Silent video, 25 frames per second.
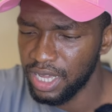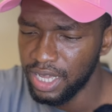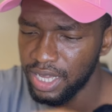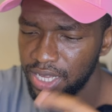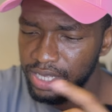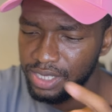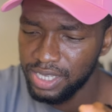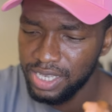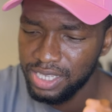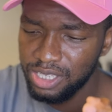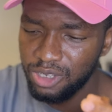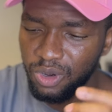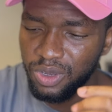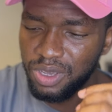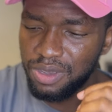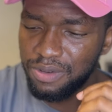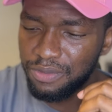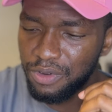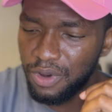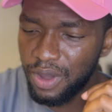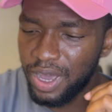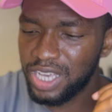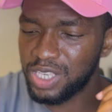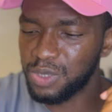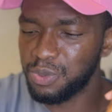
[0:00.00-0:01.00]
It is looking
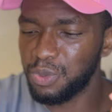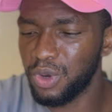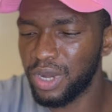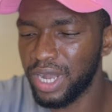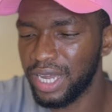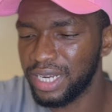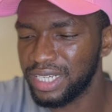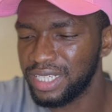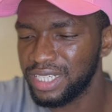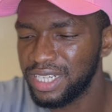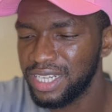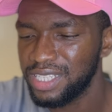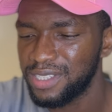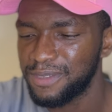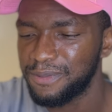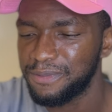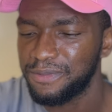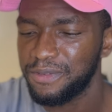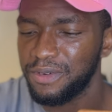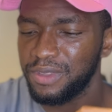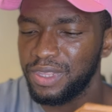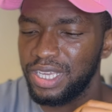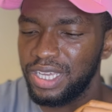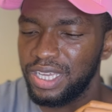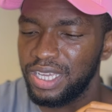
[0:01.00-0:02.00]
for expo candidates
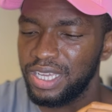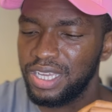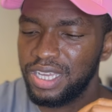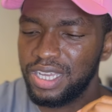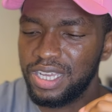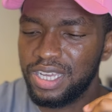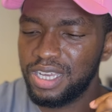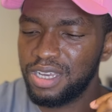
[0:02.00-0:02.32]
for the